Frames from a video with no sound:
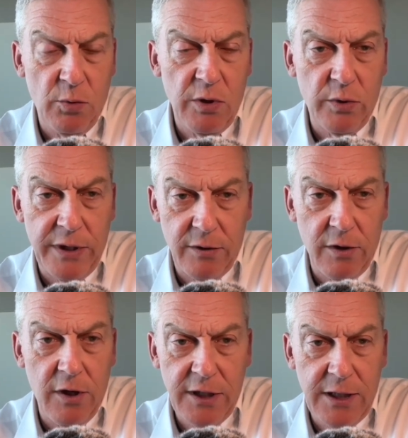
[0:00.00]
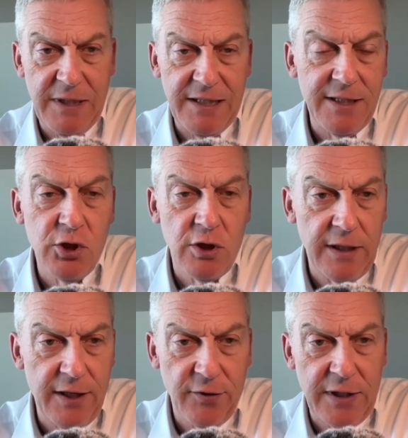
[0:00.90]
We are all going to be digital
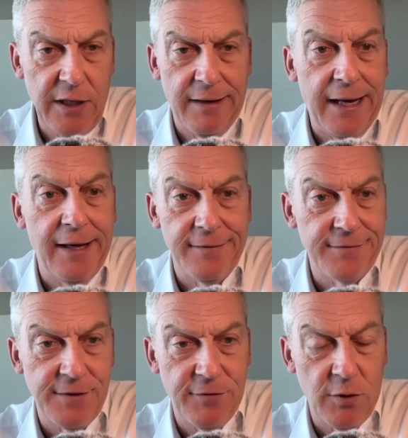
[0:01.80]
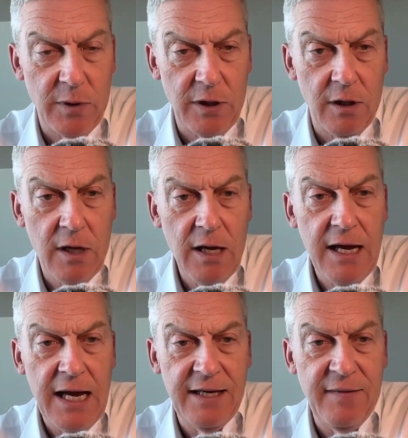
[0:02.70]
healthcare natives, if you will.
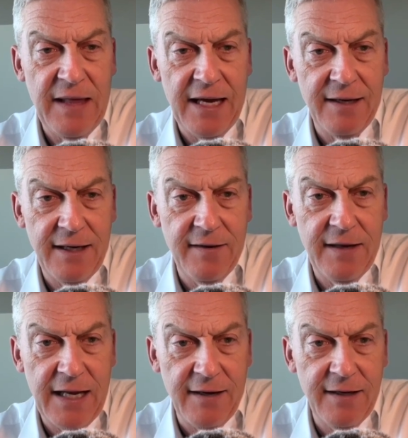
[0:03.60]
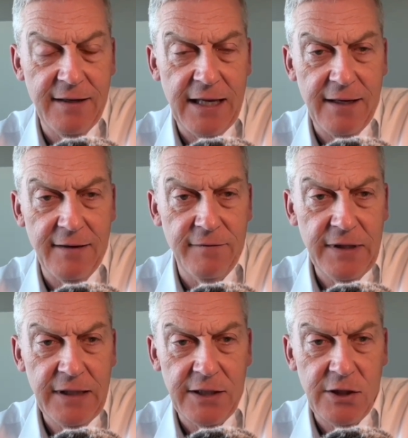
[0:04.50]
In that
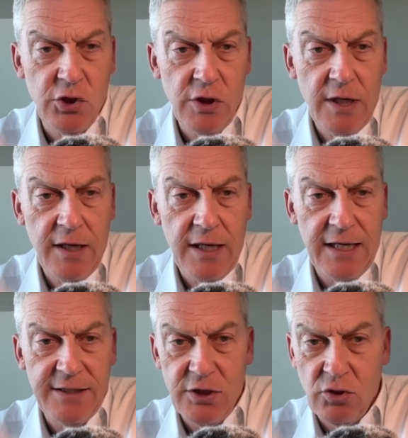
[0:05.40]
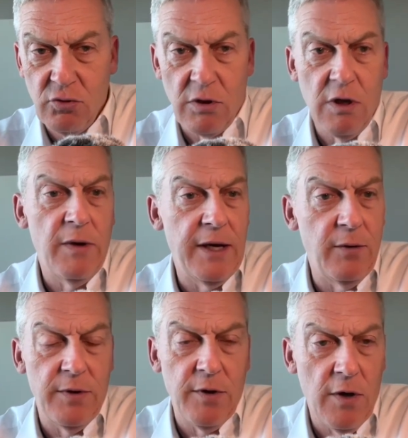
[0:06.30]
village, as it's growing
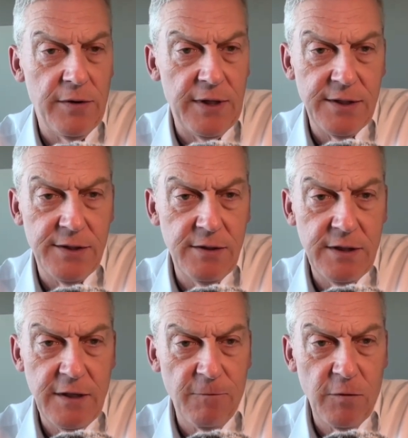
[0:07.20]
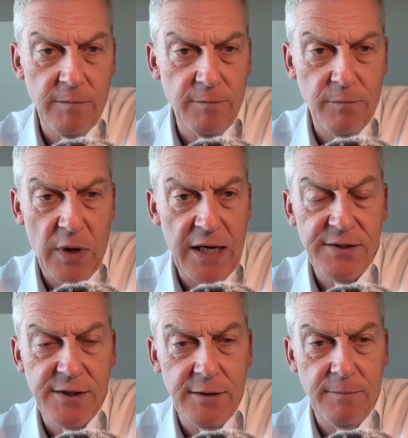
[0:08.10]
with all these different ways
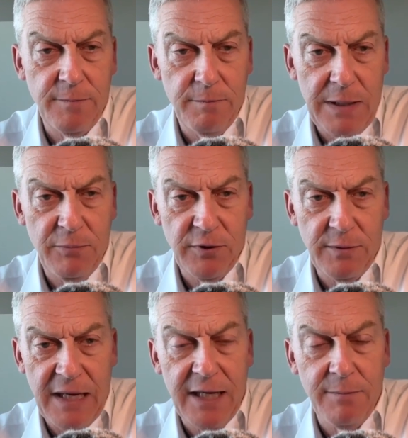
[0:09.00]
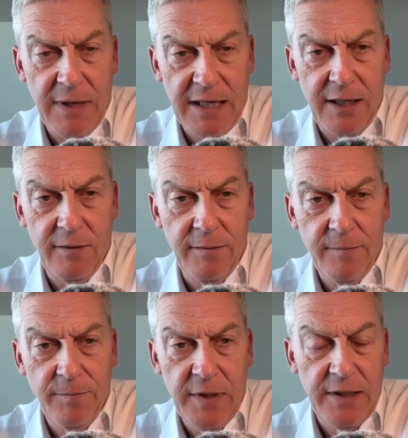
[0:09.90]
to people to make money
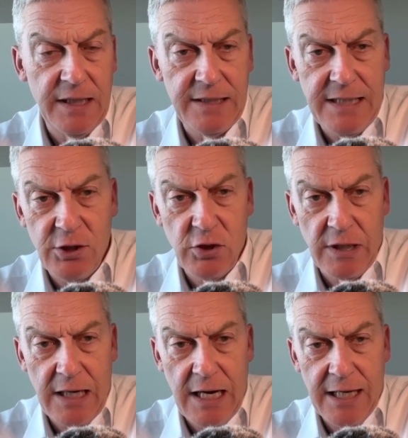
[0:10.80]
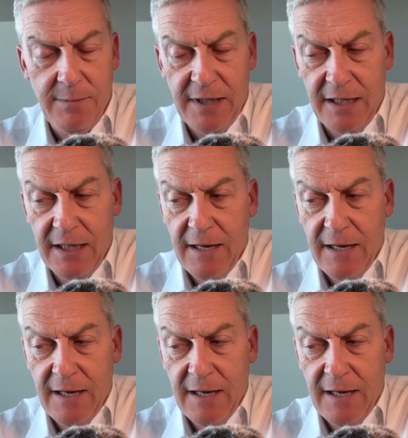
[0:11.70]
in the attention economy.